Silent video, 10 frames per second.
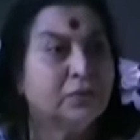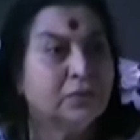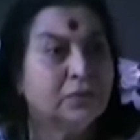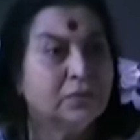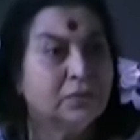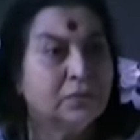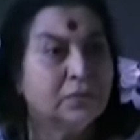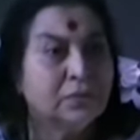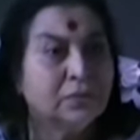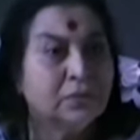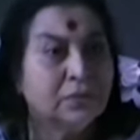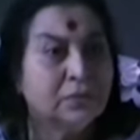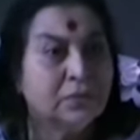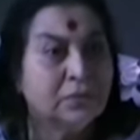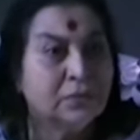
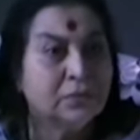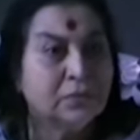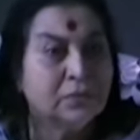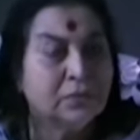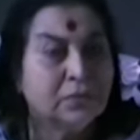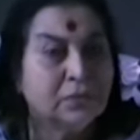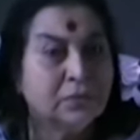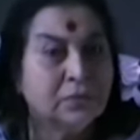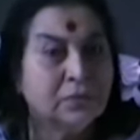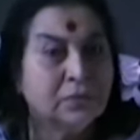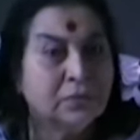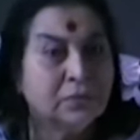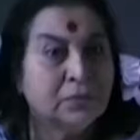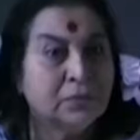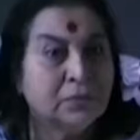
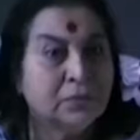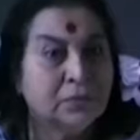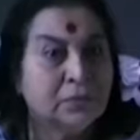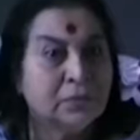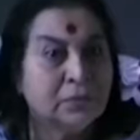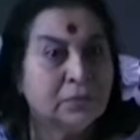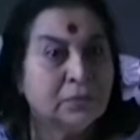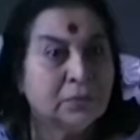(no one is talking)